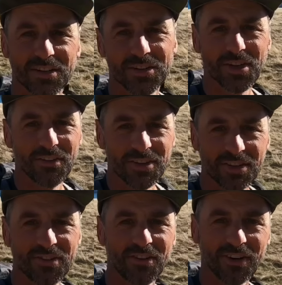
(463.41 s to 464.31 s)
Do something
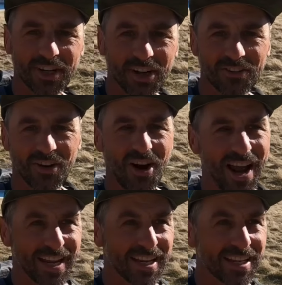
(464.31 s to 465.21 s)
different. We're going to go for a
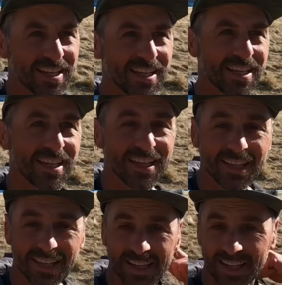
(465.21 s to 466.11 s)
hike,
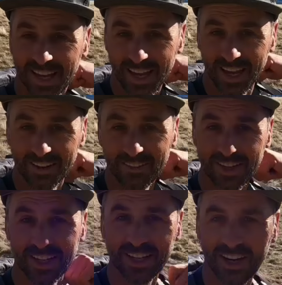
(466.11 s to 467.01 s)
and
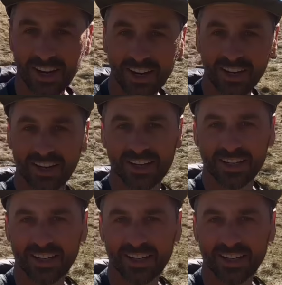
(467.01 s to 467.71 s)
we're going to go